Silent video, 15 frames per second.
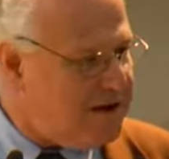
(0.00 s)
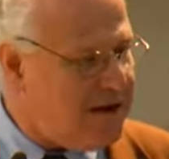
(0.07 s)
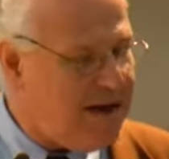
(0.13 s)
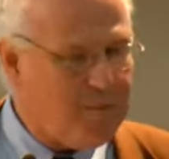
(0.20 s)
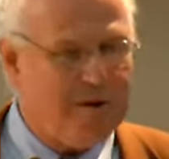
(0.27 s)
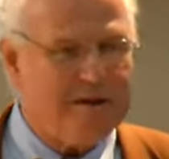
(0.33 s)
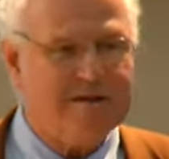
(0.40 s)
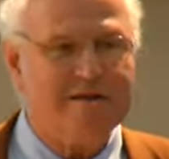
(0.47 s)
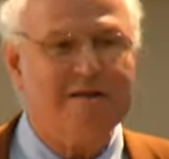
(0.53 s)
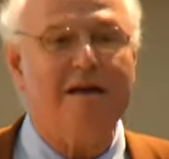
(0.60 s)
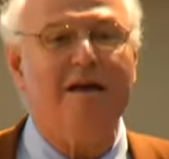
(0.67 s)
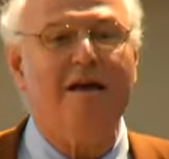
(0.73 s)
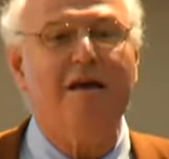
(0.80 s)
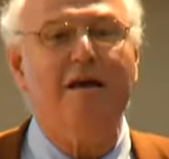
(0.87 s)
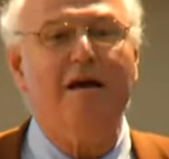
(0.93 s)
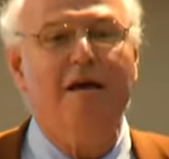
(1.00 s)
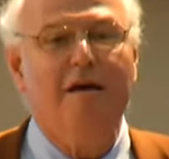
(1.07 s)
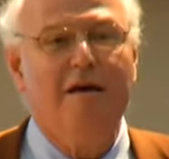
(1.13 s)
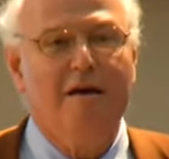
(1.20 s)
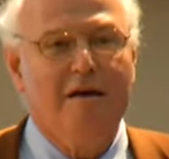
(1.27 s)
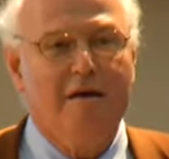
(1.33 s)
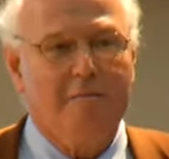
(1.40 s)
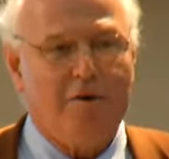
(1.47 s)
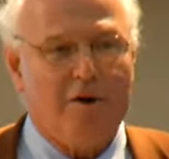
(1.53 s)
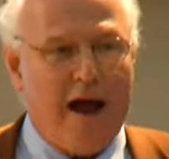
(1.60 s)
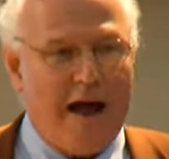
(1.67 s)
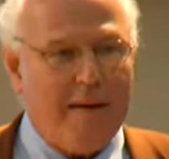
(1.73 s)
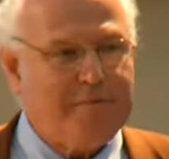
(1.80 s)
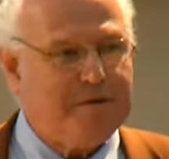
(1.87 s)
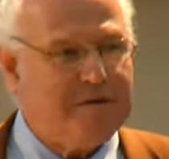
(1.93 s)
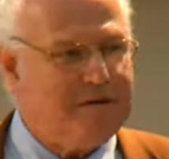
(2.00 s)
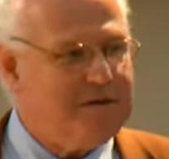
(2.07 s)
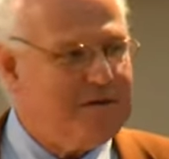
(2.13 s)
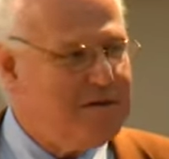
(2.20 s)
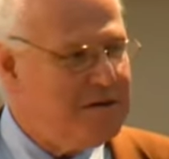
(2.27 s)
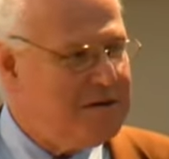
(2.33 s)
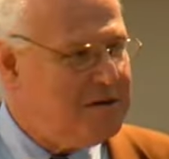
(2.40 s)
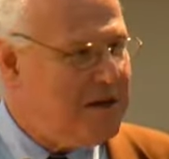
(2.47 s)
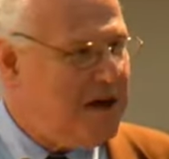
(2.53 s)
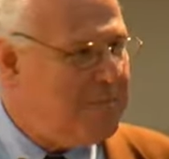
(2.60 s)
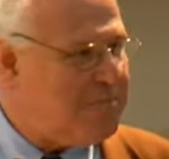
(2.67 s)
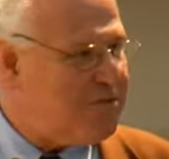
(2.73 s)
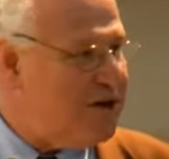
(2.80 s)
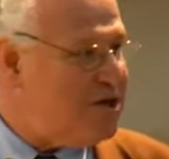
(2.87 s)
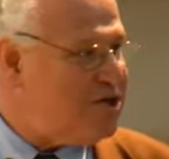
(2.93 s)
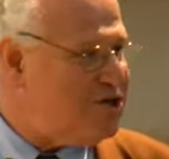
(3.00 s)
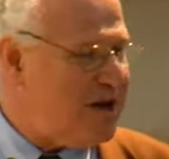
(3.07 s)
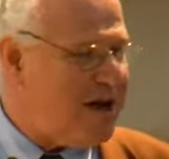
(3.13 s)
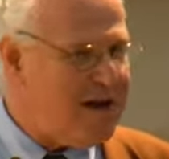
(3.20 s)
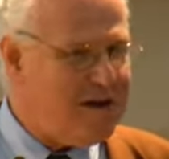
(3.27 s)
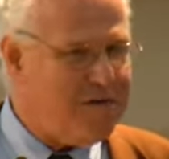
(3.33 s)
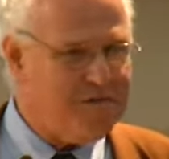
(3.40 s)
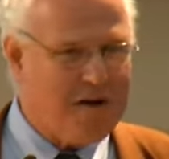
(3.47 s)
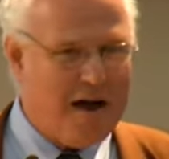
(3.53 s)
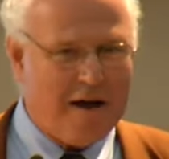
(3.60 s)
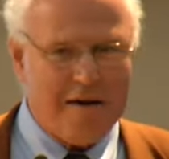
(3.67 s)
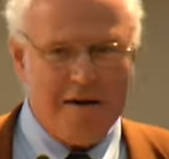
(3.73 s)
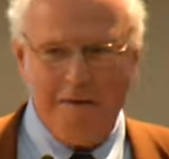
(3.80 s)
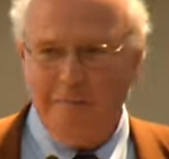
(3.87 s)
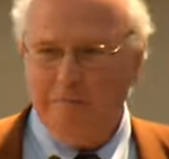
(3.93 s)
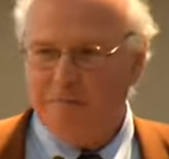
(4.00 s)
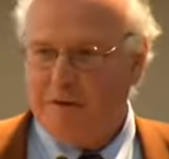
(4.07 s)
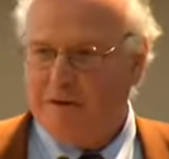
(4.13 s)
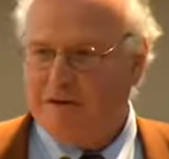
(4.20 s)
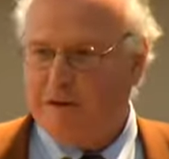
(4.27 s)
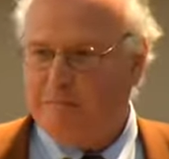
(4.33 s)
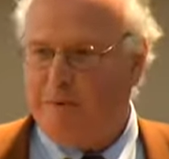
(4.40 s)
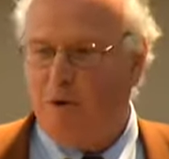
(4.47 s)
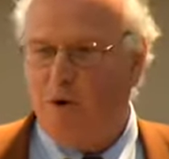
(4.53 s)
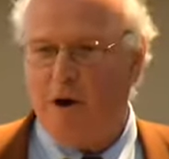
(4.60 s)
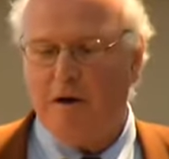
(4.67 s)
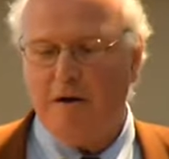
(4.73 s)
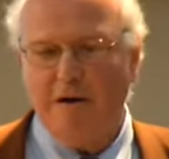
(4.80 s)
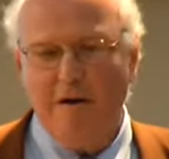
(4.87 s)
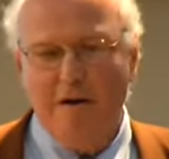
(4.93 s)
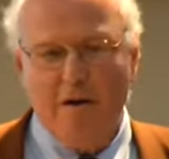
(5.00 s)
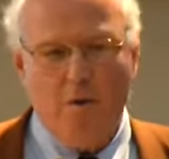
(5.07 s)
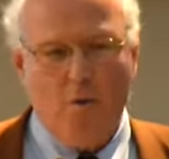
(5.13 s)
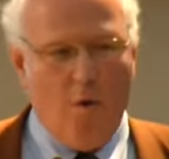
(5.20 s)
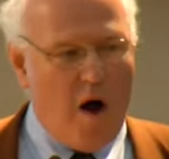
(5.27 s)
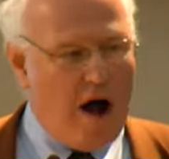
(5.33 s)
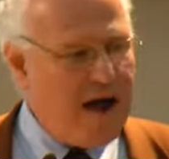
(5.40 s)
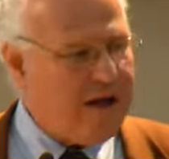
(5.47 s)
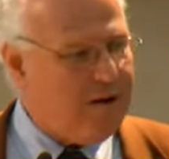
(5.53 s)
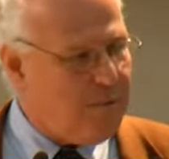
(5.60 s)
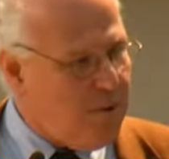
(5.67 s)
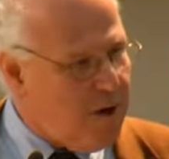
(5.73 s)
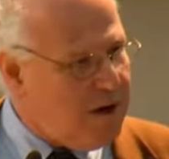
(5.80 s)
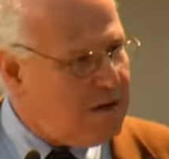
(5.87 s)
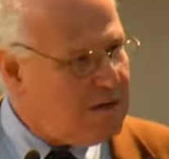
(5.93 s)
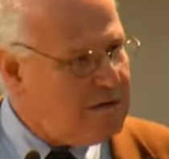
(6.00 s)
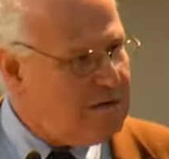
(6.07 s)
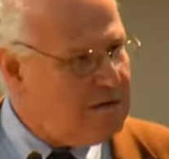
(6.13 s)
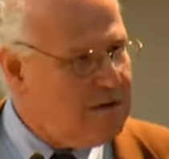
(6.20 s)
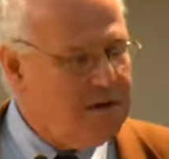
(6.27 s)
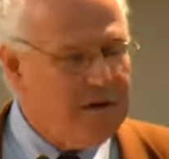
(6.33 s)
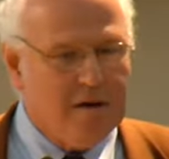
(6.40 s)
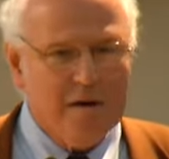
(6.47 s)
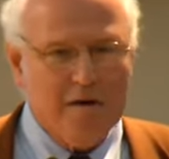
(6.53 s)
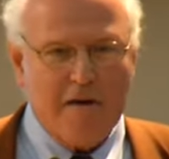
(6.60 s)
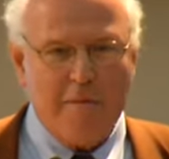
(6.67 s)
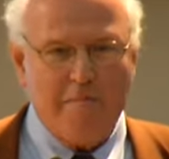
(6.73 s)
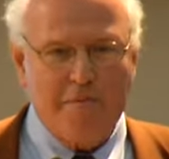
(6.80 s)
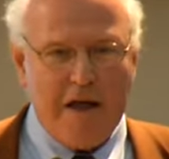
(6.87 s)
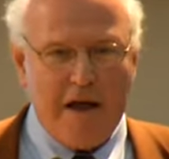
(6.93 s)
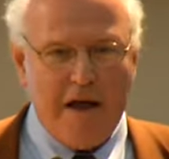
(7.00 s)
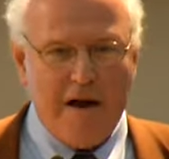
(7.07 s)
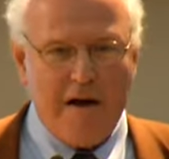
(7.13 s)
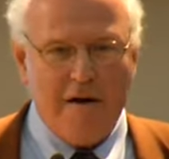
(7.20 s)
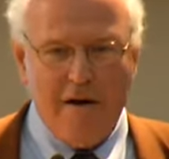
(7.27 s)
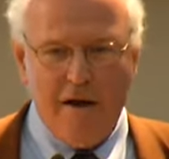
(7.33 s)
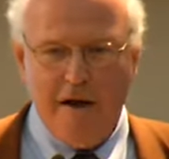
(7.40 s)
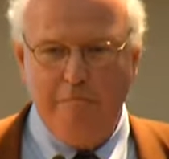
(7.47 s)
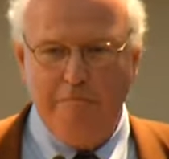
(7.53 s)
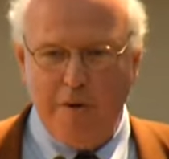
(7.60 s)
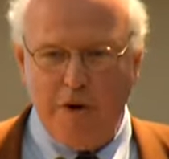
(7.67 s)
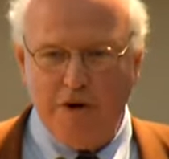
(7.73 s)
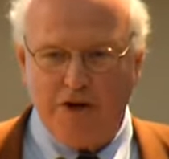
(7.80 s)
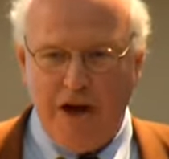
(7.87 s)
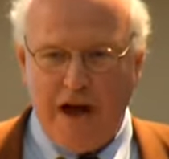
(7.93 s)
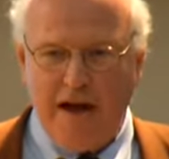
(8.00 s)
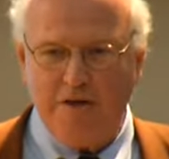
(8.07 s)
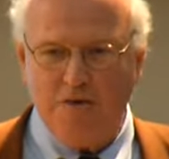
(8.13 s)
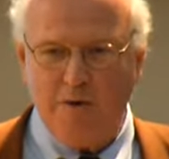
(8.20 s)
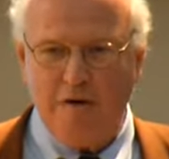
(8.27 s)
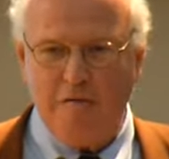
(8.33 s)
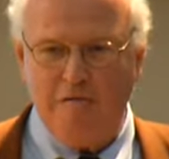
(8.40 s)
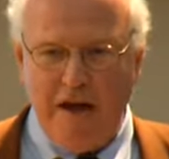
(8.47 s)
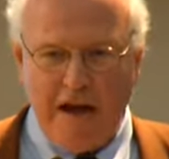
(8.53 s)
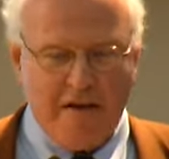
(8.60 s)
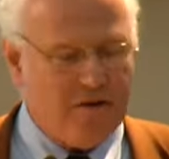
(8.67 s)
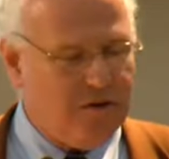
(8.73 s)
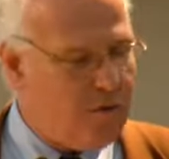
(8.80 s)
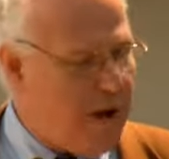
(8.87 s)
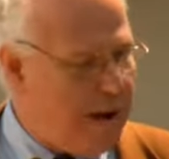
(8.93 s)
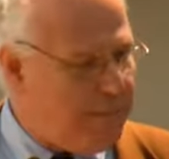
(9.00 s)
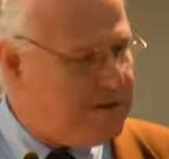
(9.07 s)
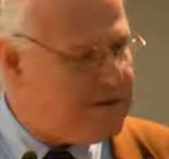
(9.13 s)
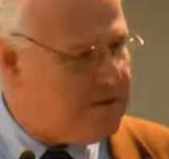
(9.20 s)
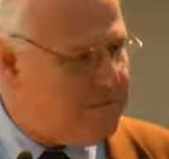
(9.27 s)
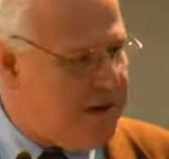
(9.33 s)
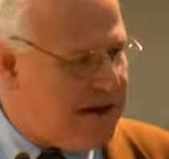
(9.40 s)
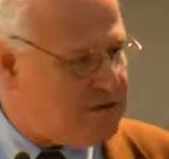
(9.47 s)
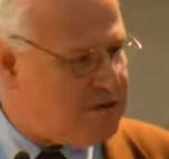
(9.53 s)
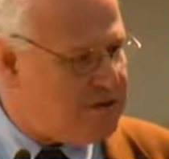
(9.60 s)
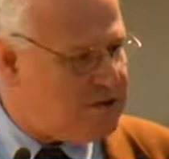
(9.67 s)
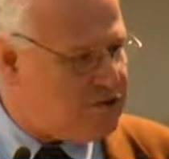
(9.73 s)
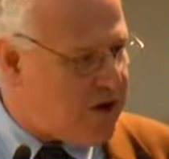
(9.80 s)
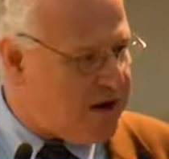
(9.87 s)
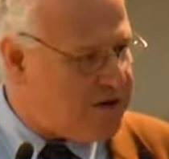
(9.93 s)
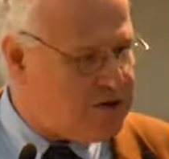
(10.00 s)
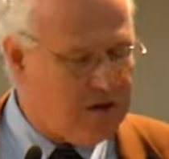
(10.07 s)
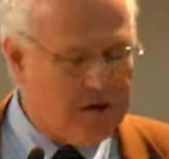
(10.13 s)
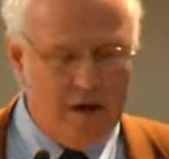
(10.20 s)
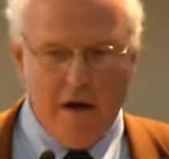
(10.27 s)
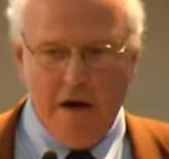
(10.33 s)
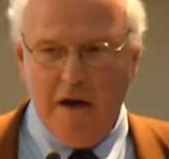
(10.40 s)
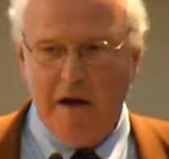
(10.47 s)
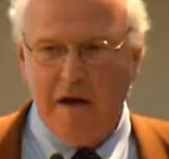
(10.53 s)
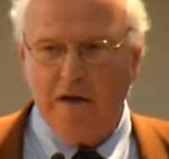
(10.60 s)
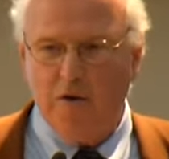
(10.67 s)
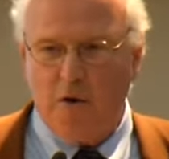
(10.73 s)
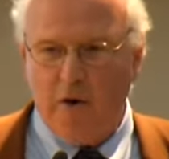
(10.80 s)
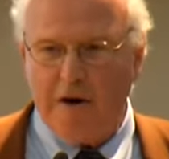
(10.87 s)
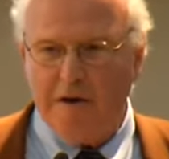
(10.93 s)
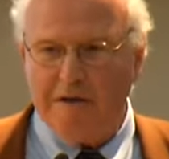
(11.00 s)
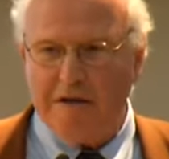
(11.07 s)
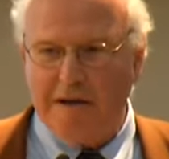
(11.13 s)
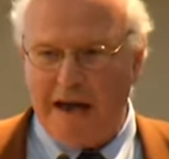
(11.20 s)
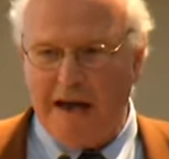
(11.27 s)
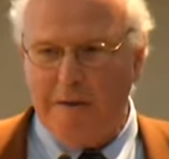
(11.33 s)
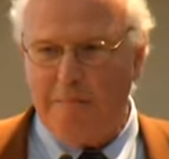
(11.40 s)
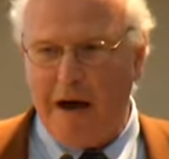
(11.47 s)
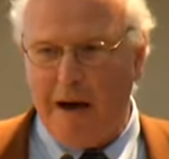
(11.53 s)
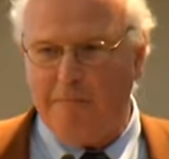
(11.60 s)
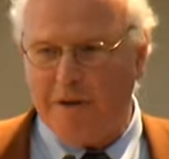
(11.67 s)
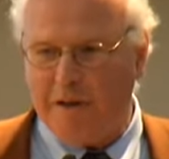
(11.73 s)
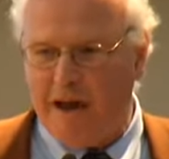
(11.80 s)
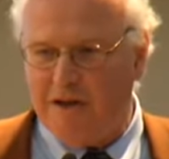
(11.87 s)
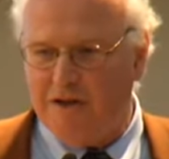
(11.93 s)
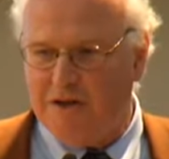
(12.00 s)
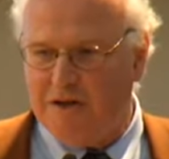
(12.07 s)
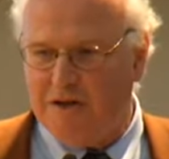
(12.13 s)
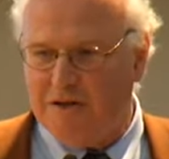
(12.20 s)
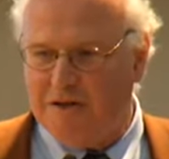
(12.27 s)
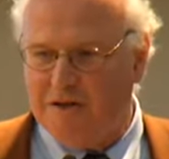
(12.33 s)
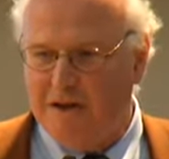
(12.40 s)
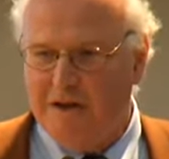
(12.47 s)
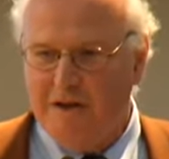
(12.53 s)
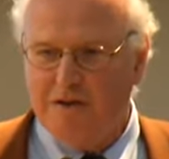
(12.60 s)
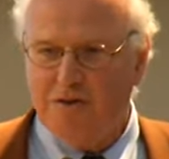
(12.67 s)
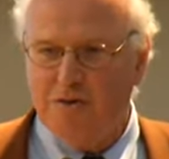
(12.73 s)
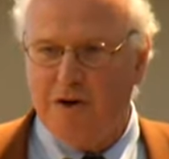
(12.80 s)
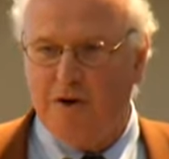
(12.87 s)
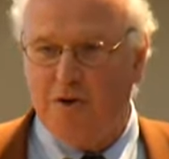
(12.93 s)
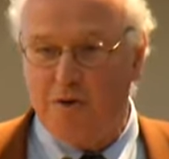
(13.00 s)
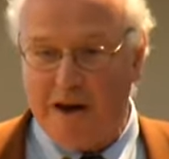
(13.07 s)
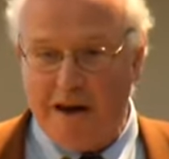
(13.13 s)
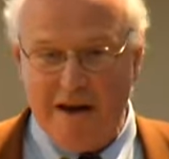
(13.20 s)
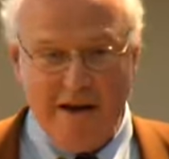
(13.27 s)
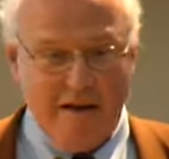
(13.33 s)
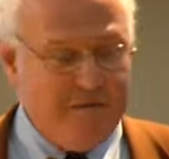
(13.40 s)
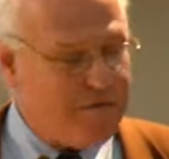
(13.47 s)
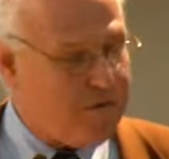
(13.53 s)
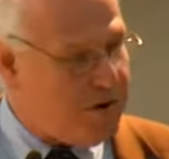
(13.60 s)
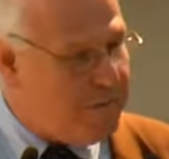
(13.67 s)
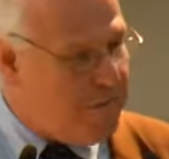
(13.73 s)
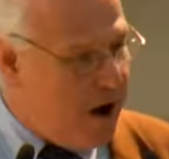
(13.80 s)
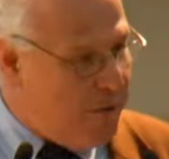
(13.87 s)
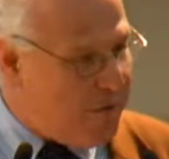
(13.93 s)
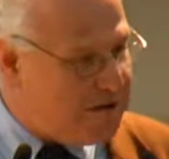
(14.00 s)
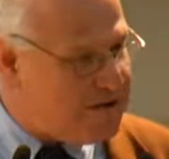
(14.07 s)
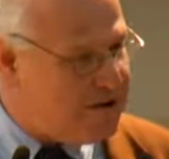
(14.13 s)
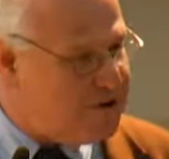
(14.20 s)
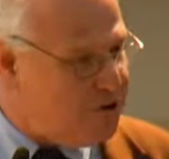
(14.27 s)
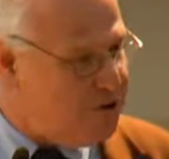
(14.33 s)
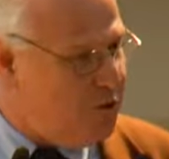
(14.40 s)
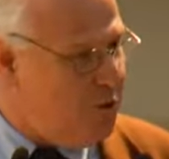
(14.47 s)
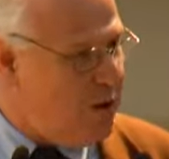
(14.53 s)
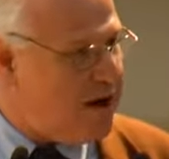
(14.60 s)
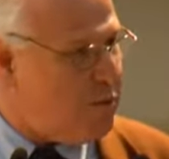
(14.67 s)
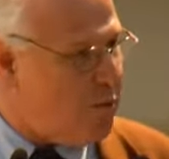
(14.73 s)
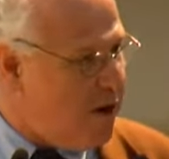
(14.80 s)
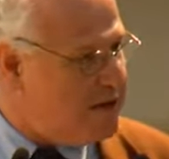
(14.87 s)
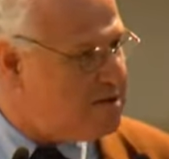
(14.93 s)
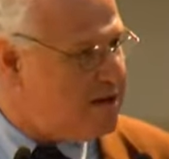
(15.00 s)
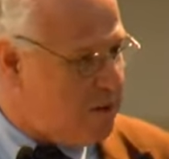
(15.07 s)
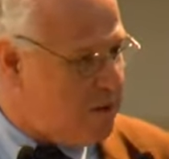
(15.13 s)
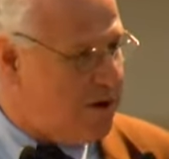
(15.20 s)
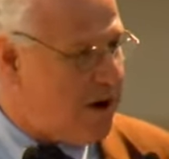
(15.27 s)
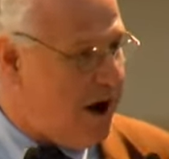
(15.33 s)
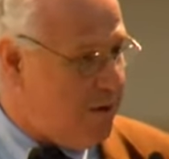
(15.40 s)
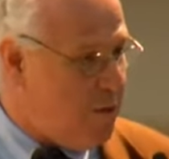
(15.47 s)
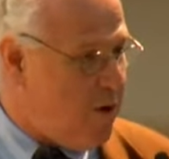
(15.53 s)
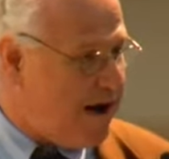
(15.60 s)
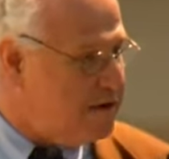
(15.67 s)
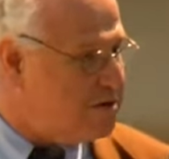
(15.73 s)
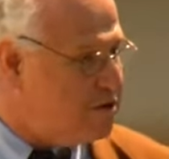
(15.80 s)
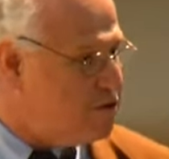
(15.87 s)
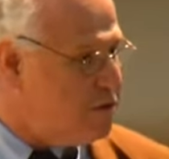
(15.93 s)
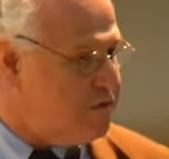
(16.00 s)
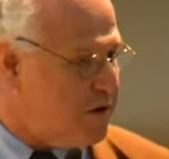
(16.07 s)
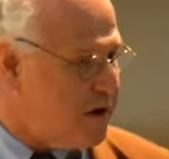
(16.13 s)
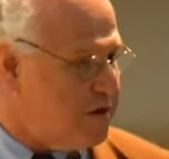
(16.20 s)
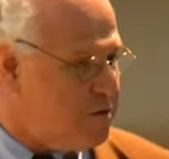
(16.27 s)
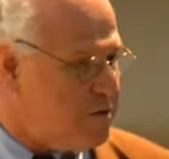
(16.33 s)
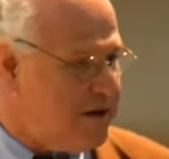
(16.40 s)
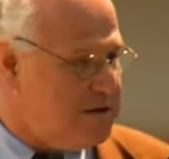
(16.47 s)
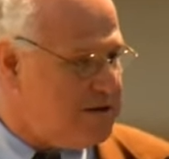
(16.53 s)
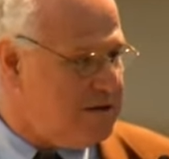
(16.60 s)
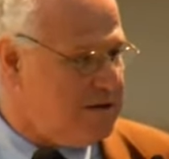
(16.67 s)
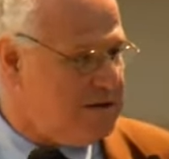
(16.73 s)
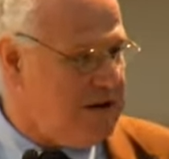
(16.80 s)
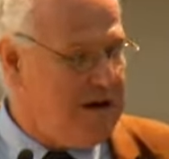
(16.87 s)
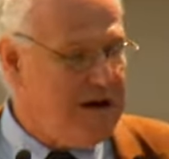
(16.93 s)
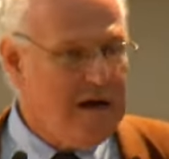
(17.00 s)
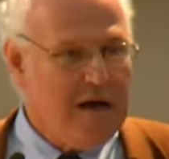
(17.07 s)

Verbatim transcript: Can't we see, perhaps appreciate, if not support, why it was that Blair and Bush had to invent the weapons of mass destruction in order to get populations to agree for a moment to do what it was they were wanted to do for other reasons.